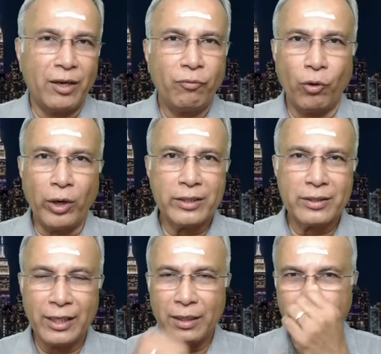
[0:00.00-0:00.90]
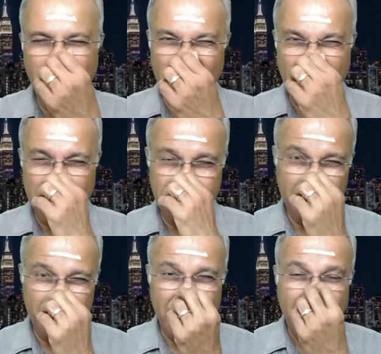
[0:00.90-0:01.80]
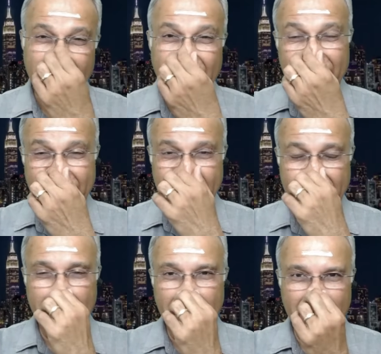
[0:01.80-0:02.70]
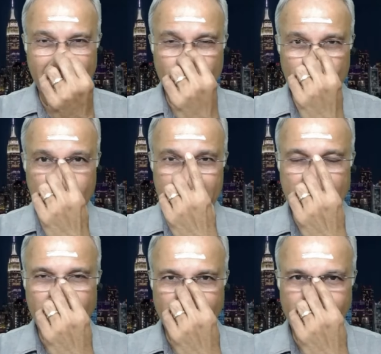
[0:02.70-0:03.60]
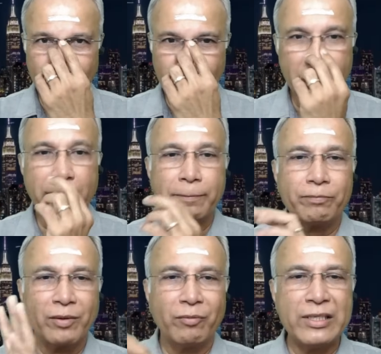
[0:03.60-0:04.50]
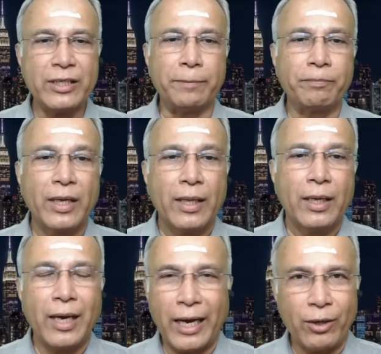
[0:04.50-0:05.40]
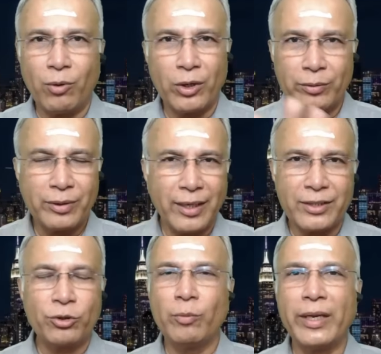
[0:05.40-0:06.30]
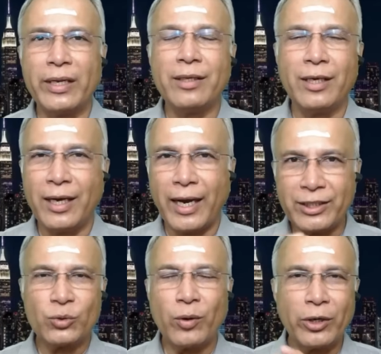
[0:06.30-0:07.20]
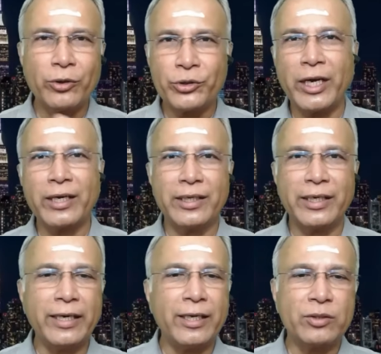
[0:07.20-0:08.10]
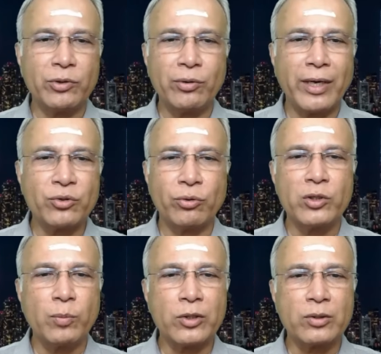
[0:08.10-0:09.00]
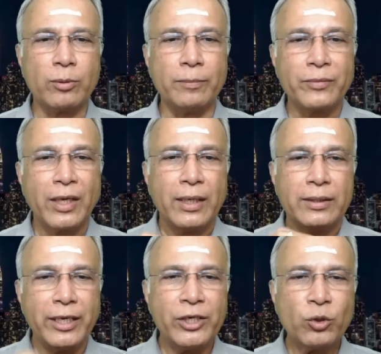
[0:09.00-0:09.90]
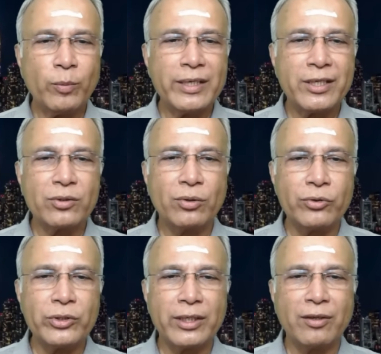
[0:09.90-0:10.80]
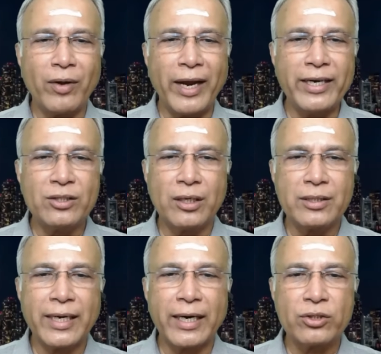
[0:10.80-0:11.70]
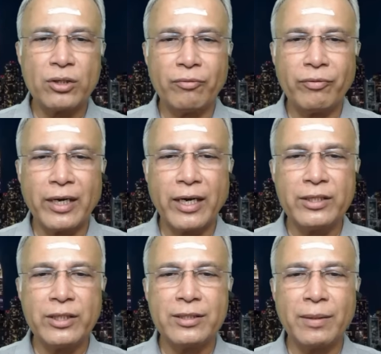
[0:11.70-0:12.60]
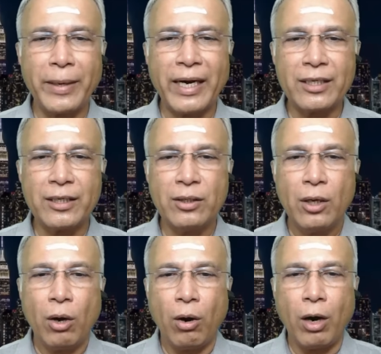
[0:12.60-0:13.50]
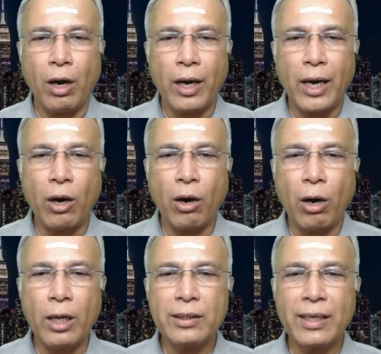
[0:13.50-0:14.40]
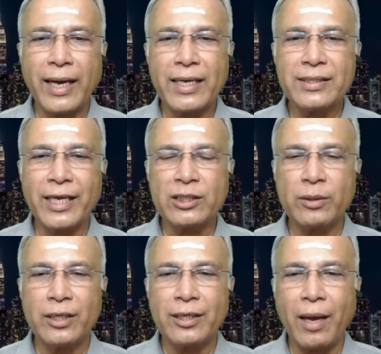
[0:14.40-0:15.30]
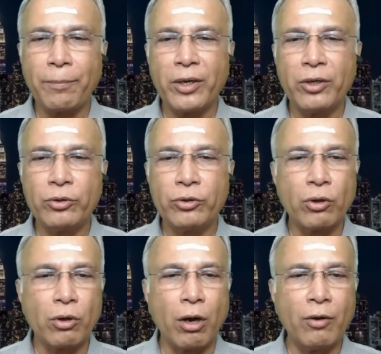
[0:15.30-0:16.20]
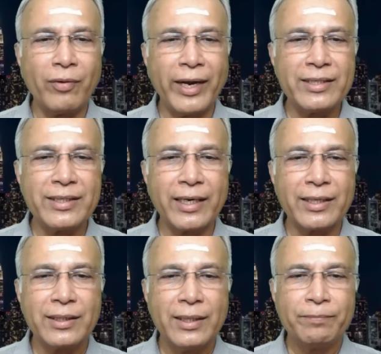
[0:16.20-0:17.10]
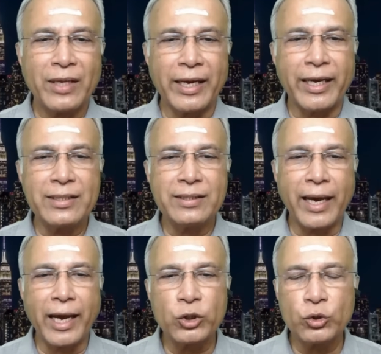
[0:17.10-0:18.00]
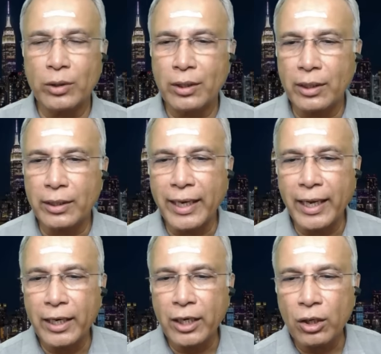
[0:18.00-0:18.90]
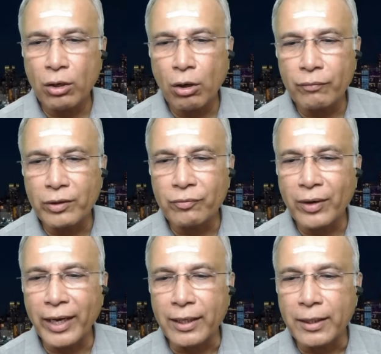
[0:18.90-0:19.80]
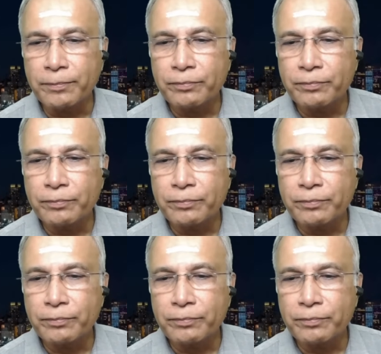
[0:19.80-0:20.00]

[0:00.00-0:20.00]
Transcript: then a focused EMP, kind of getting a little too specific, don't you think? We'll see. I don't want to assume anything. I just wanted to share the details with you as soon as possible. Dinesh Kumar says, Guru sir, the flight status software glitches the pattern, or all the last accident happened due to wrong flight status against the actual reality of the flight.